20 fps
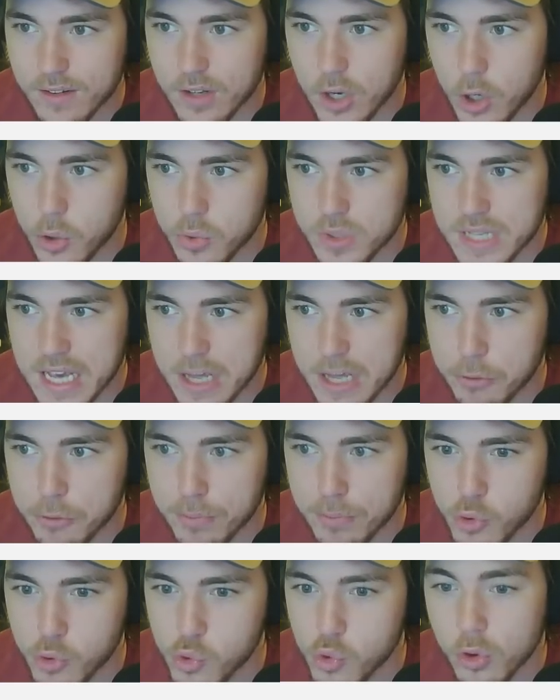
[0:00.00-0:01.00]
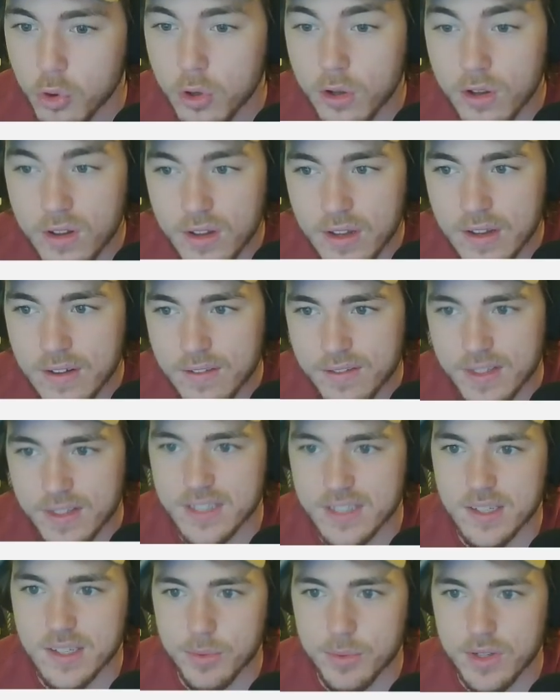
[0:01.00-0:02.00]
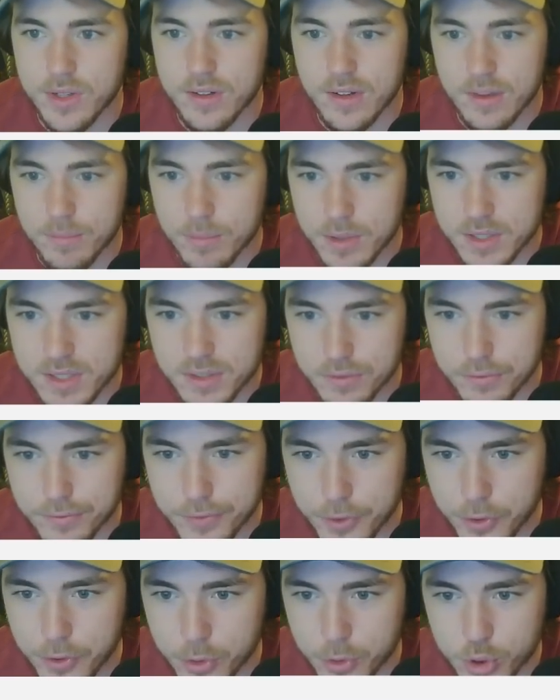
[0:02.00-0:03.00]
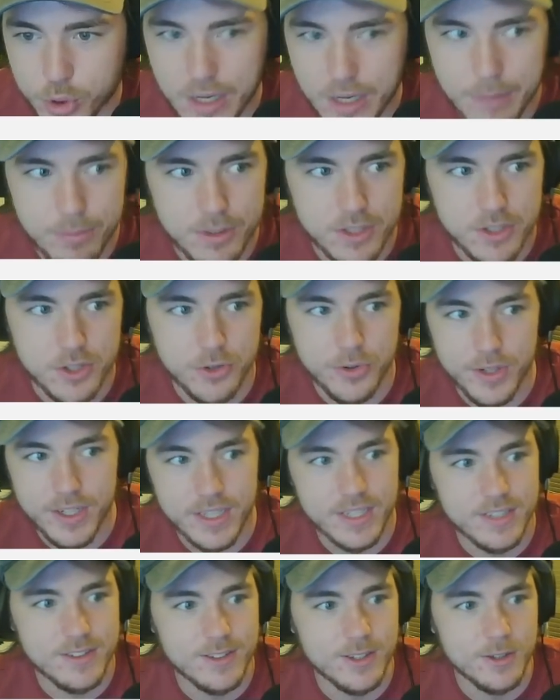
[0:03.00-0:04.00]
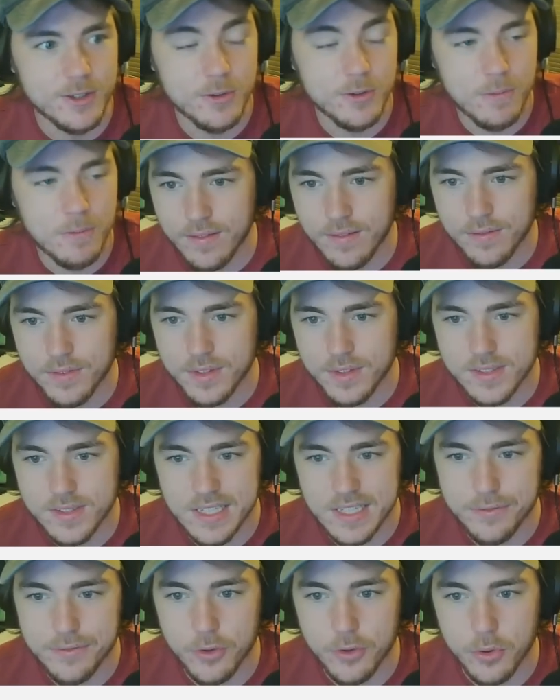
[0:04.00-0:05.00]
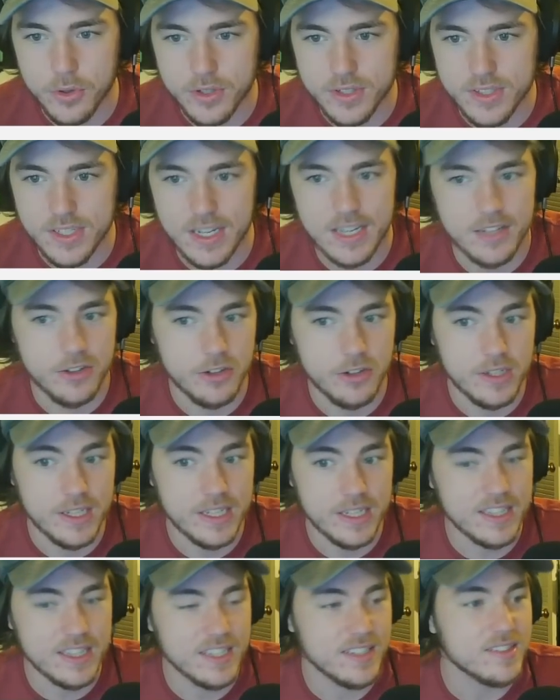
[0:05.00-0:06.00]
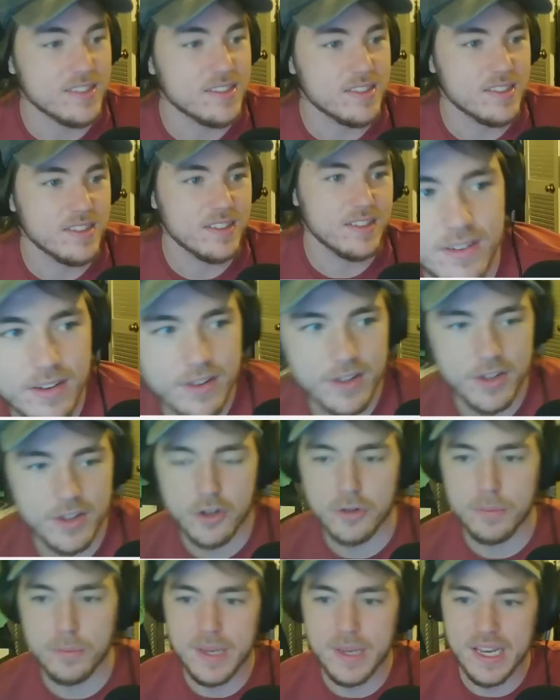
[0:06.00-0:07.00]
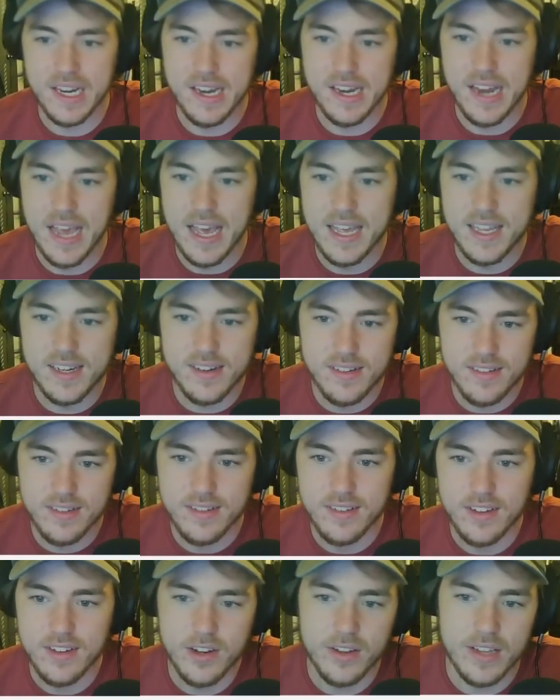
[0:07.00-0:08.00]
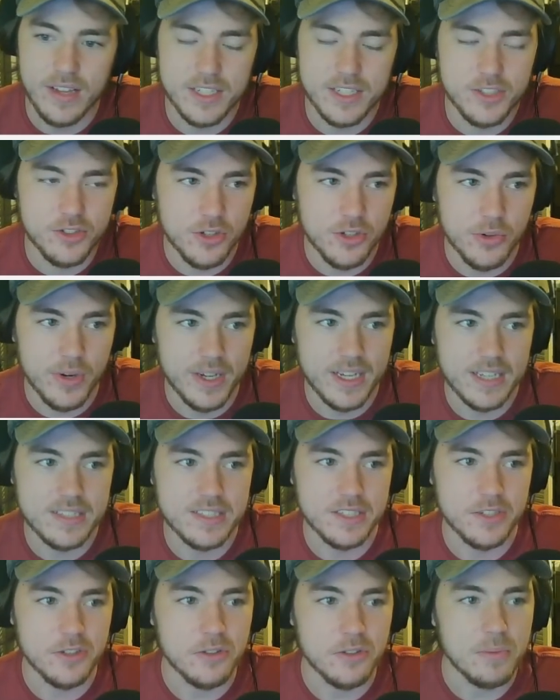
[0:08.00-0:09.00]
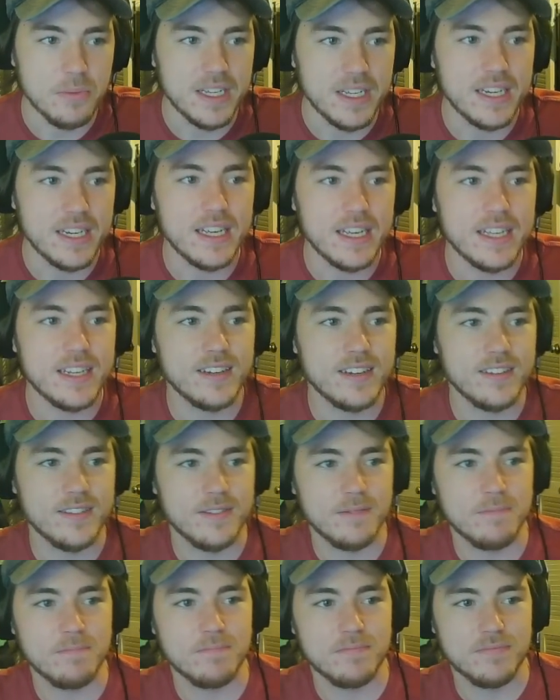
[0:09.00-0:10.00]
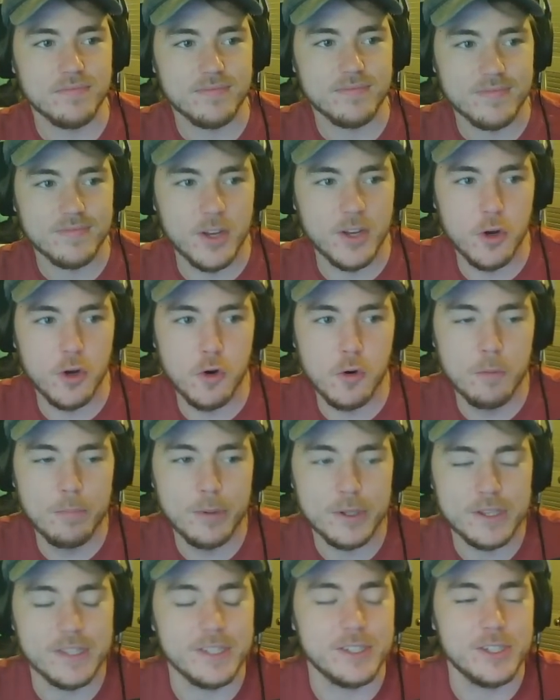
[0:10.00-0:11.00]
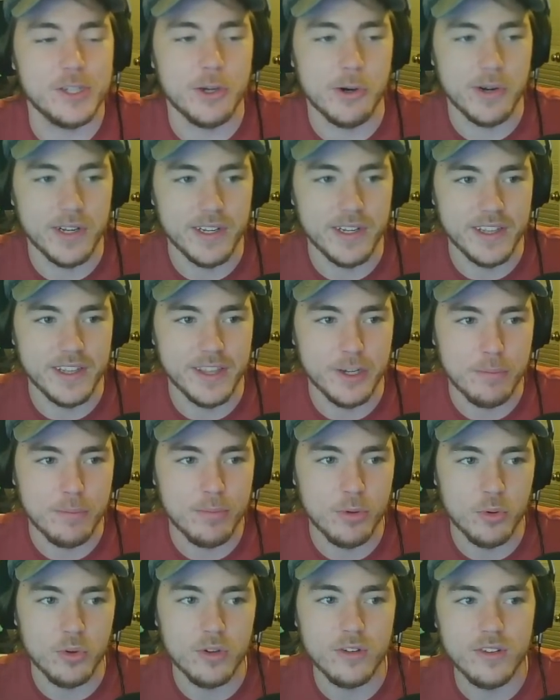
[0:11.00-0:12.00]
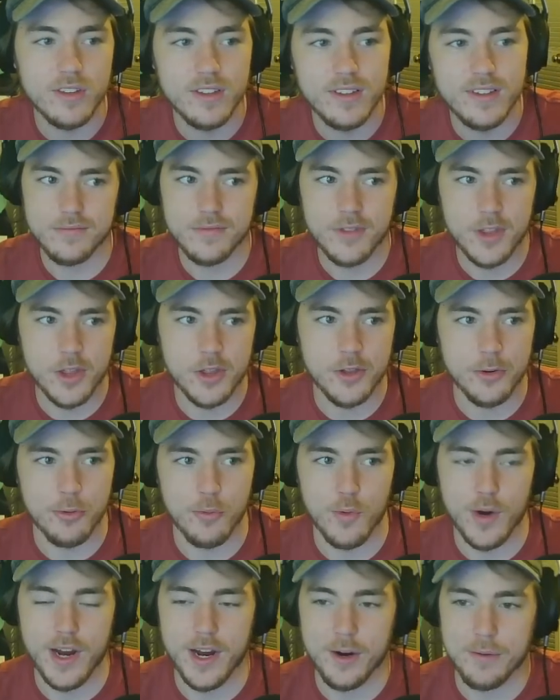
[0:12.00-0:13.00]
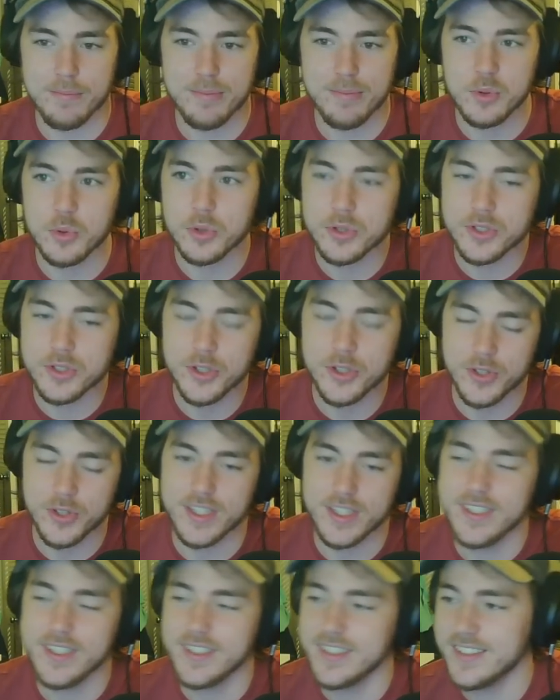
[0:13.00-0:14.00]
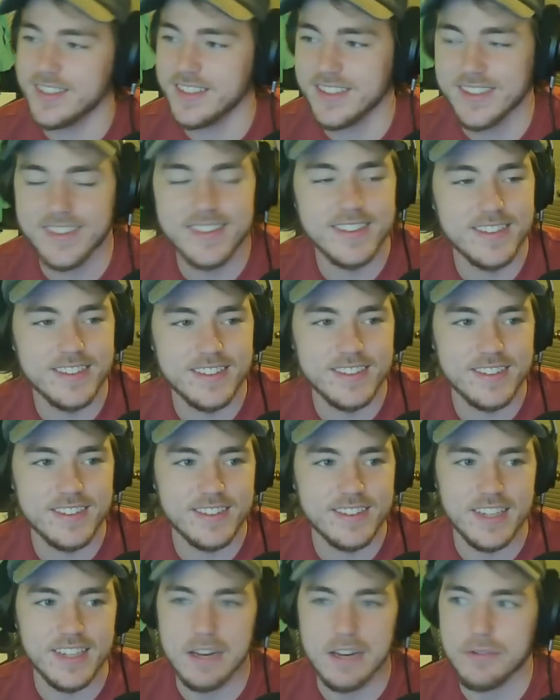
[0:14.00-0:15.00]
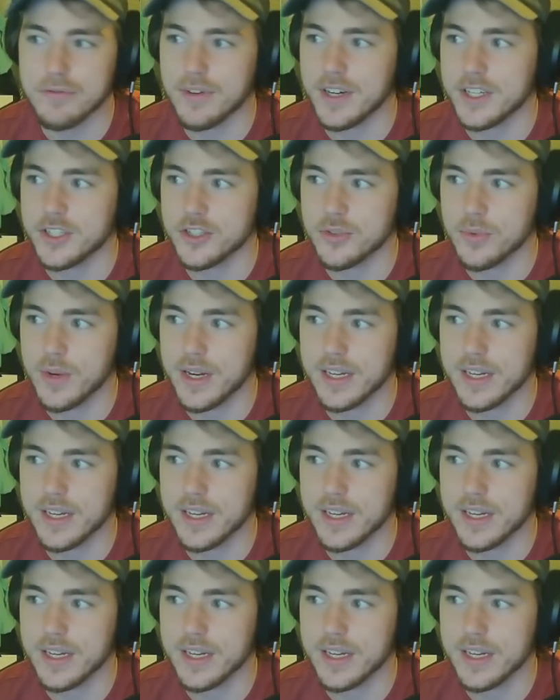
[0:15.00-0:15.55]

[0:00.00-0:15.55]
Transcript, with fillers: hotel pool that someone must have photoshopped a tuna into. The seafloor does not look like this. Could be a net. Oh, that's true. I guess it could be a net. Put the tuna in their pool. The rare pool tuna. Yeah, find your way